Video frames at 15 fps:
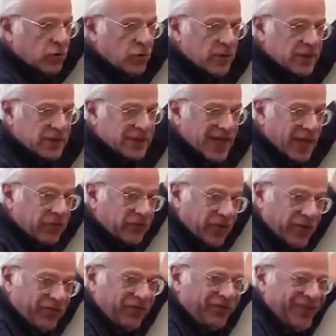to itself
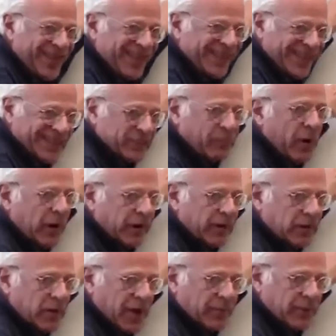via this market